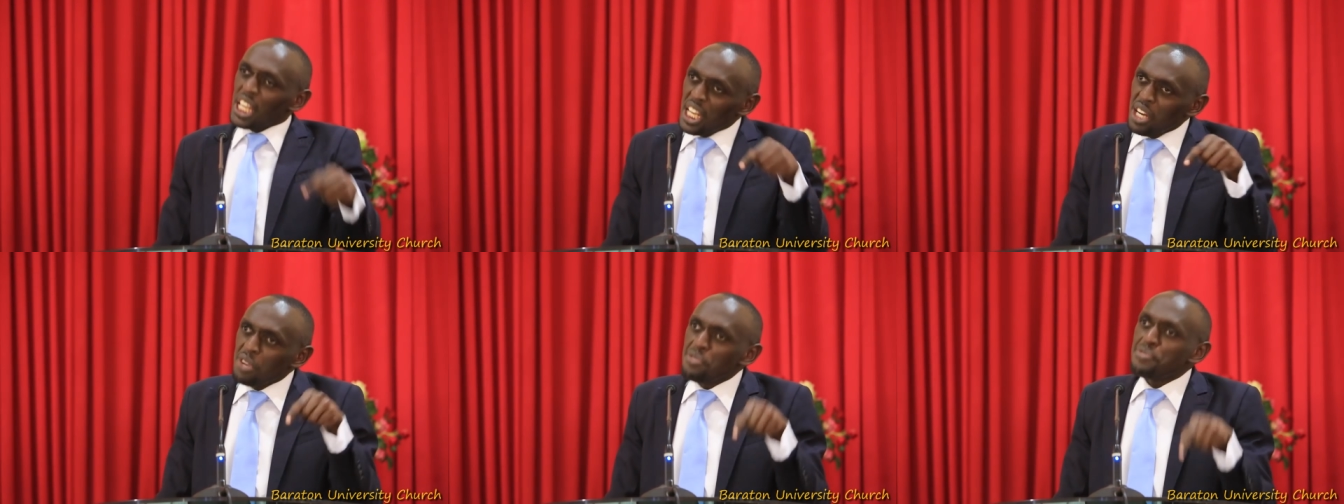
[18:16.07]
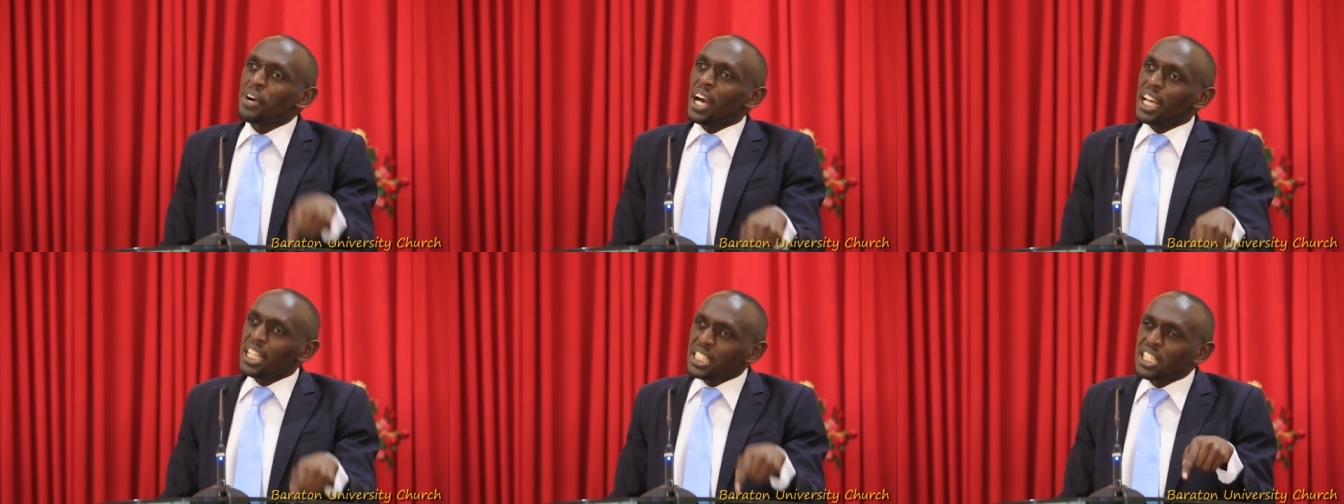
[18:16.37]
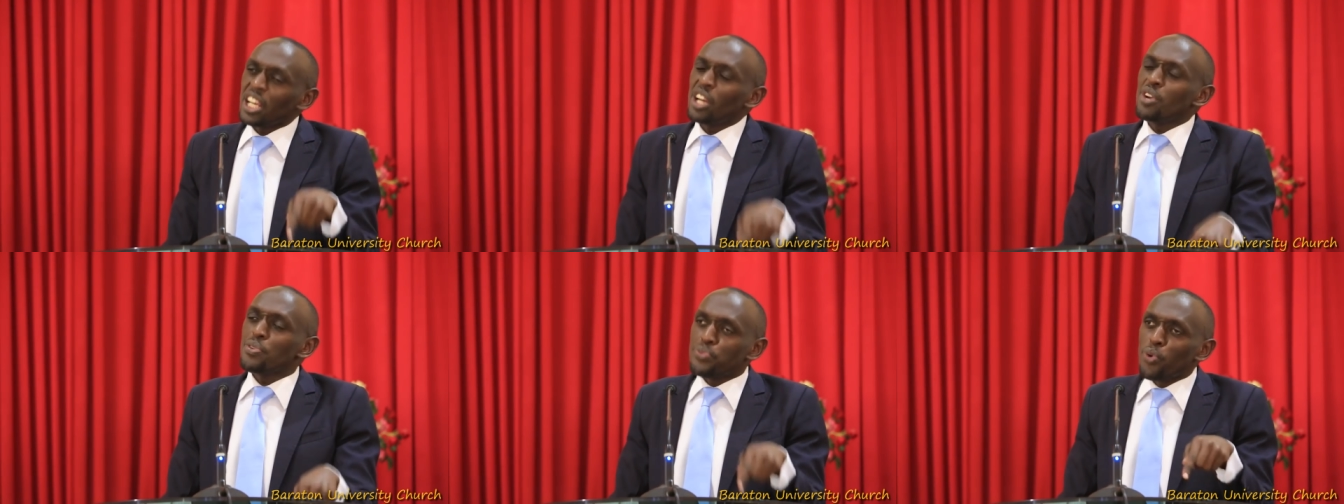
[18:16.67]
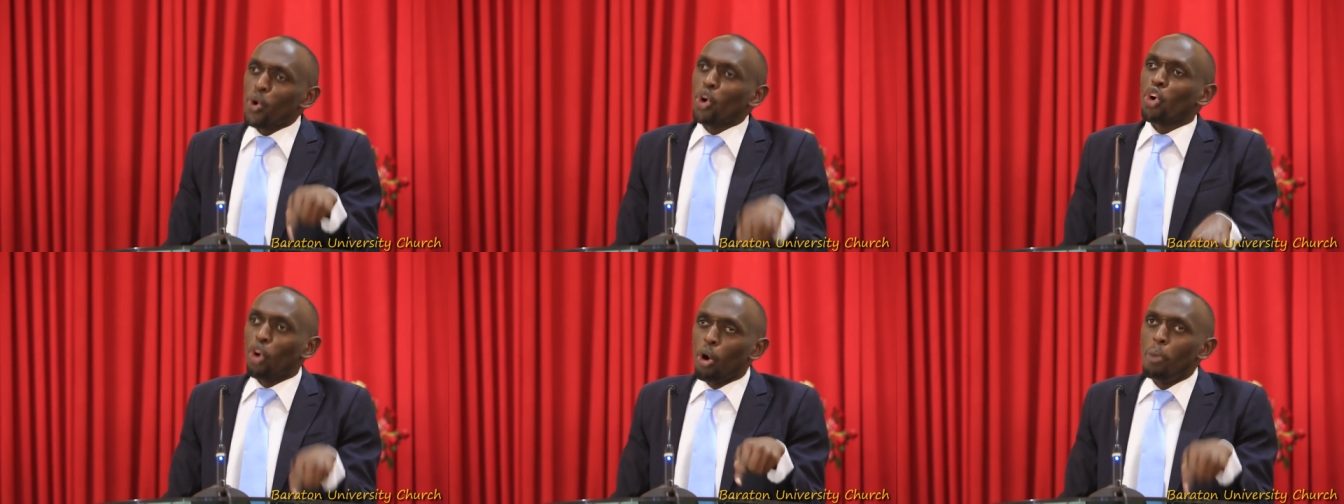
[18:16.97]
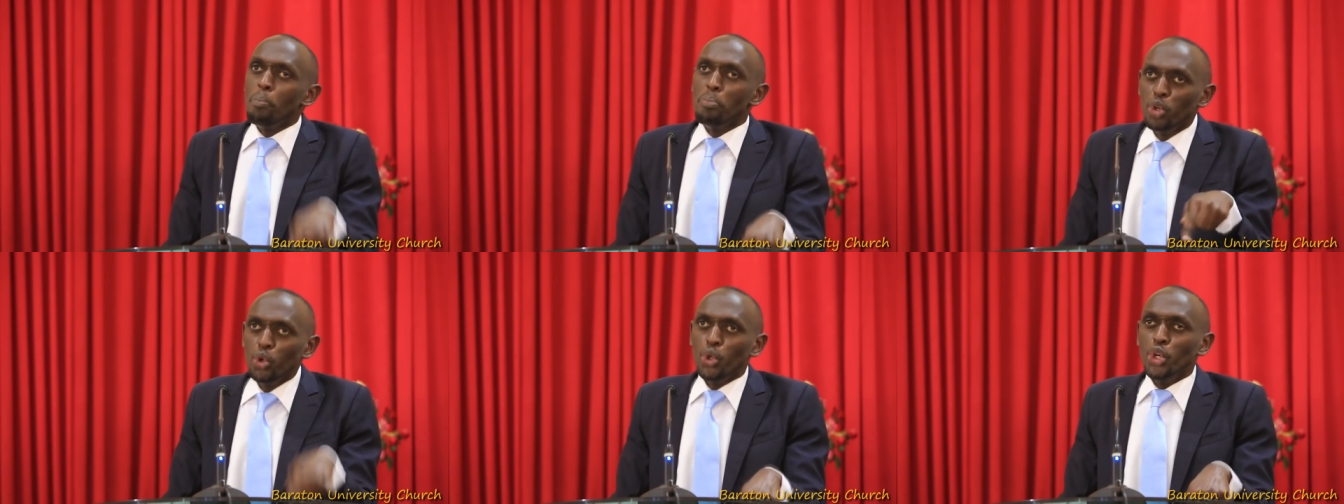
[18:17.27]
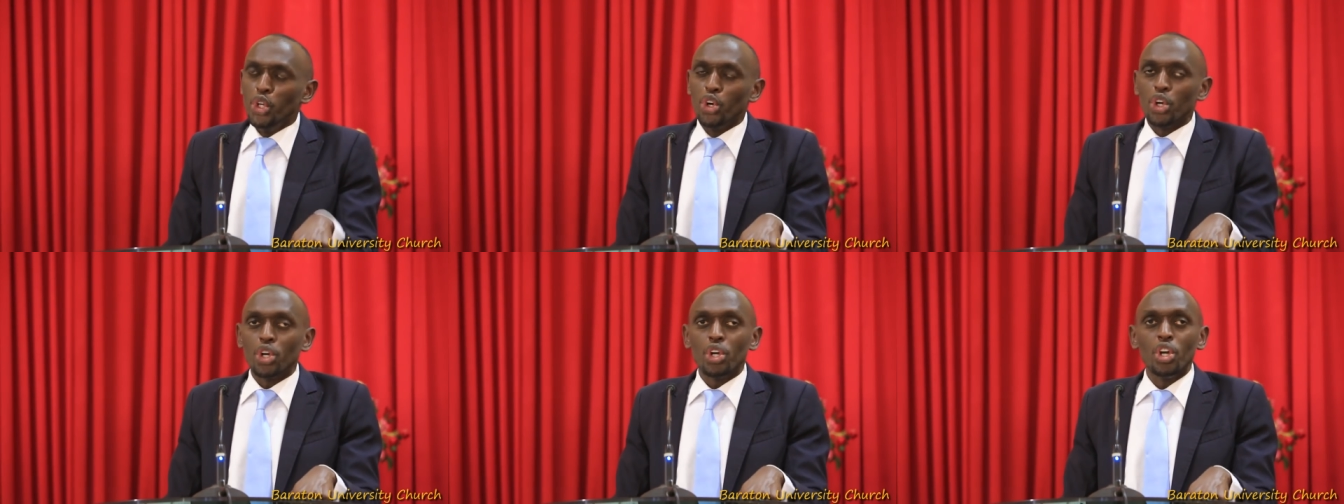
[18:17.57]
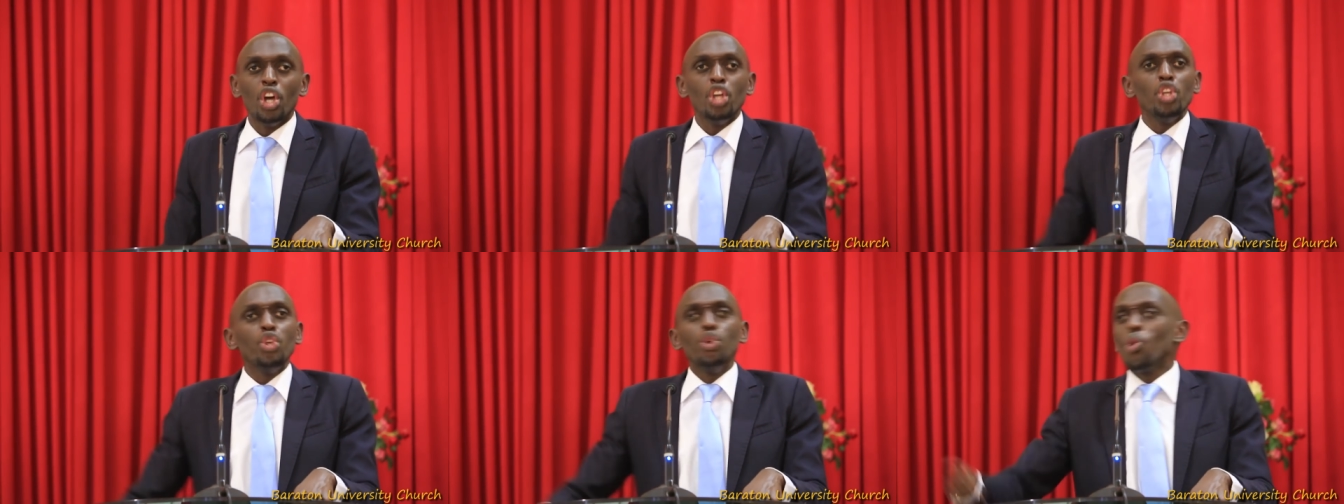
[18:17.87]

invited for communion,